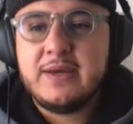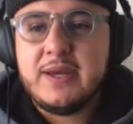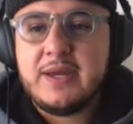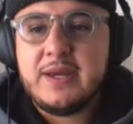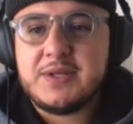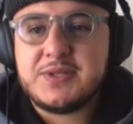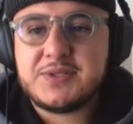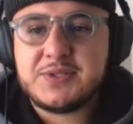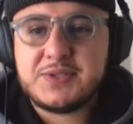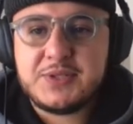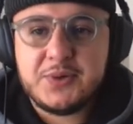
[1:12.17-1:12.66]

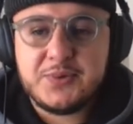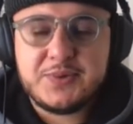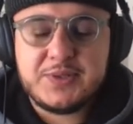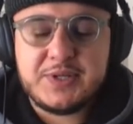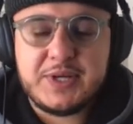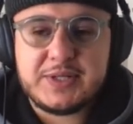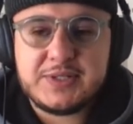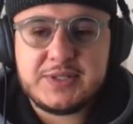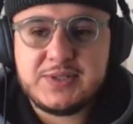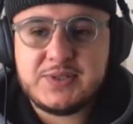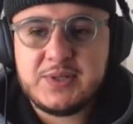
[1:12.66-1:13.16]
It still
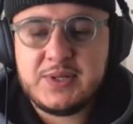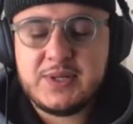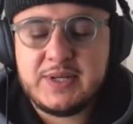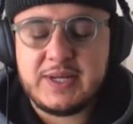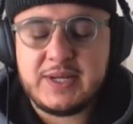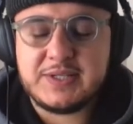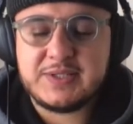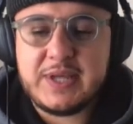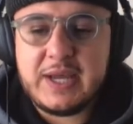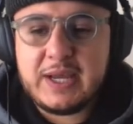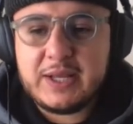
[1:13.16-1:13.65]
does
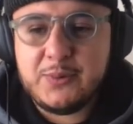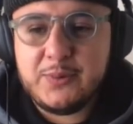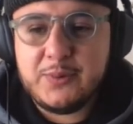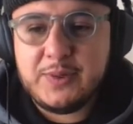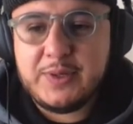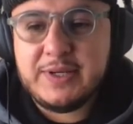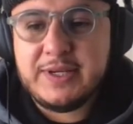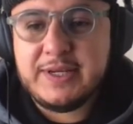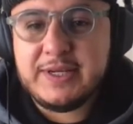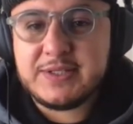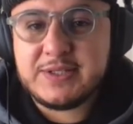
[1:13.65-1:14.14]
exactly what you
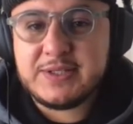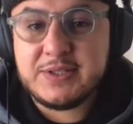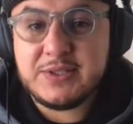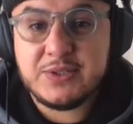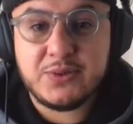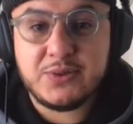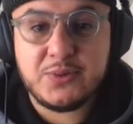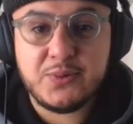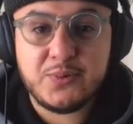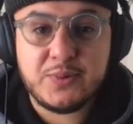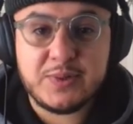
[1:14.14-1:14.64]
need it to
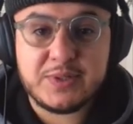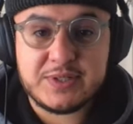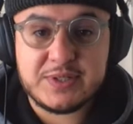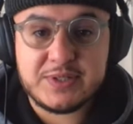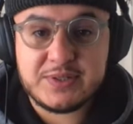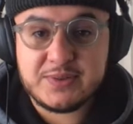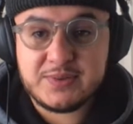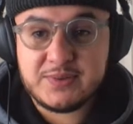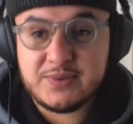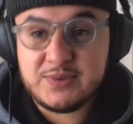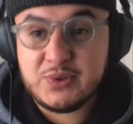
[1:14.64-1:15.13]
do, which
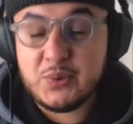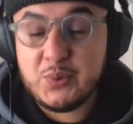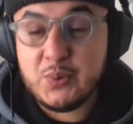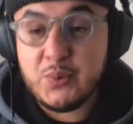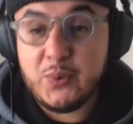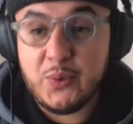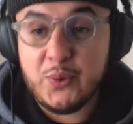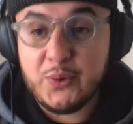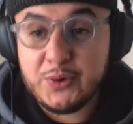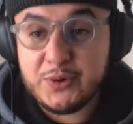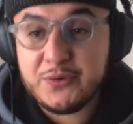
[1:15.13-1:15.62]
is to
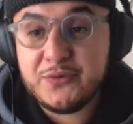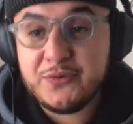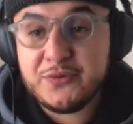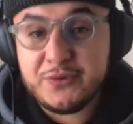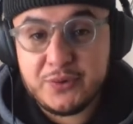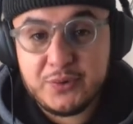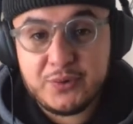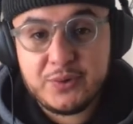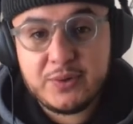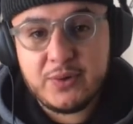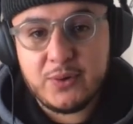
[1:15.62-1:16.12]
order
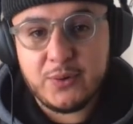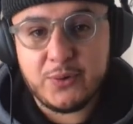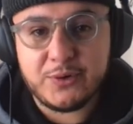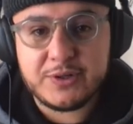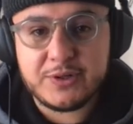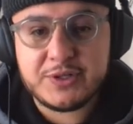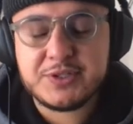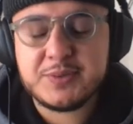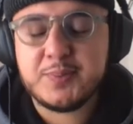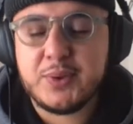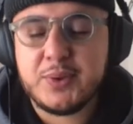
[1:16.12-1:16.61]
food, order
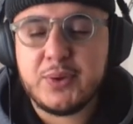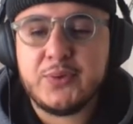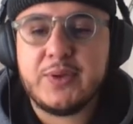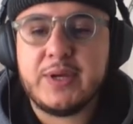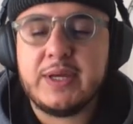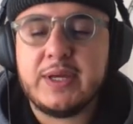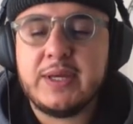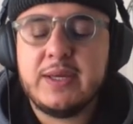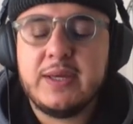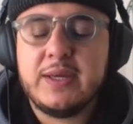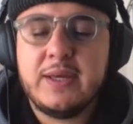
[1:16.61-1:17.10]

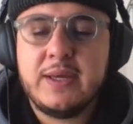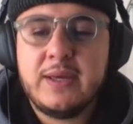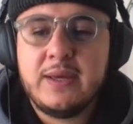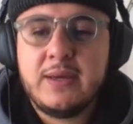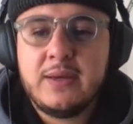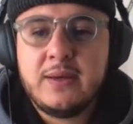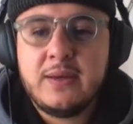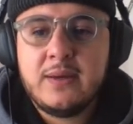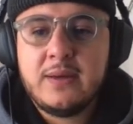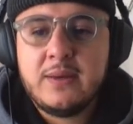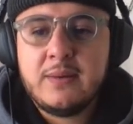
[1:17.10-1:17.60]
Chipotle.
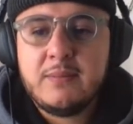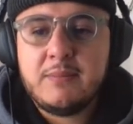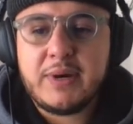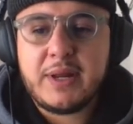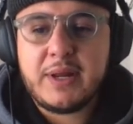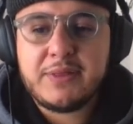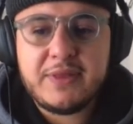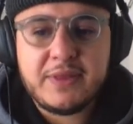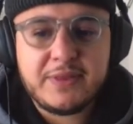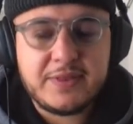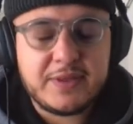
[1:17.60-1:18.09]
But I
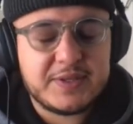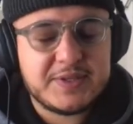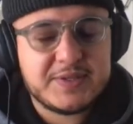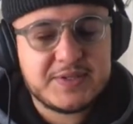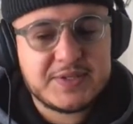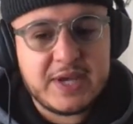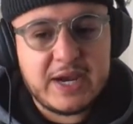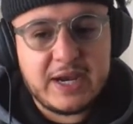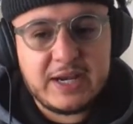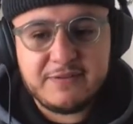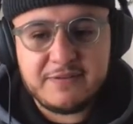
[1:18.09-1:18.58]
think the
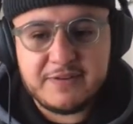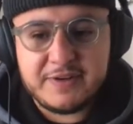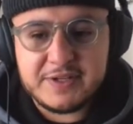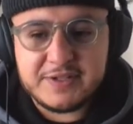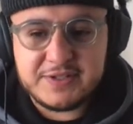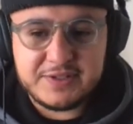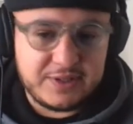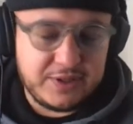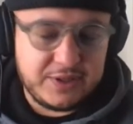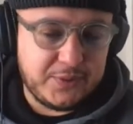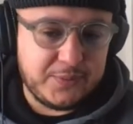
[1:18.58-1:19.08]
design of it is
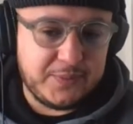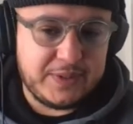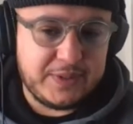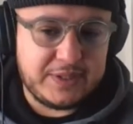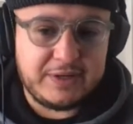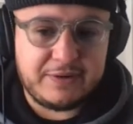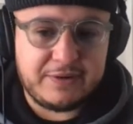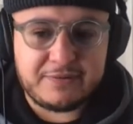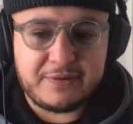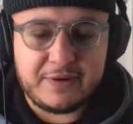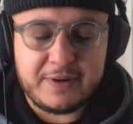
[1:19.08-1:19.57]
a little bit
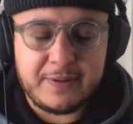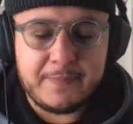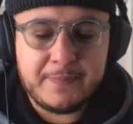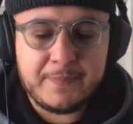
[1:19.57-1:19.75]
different.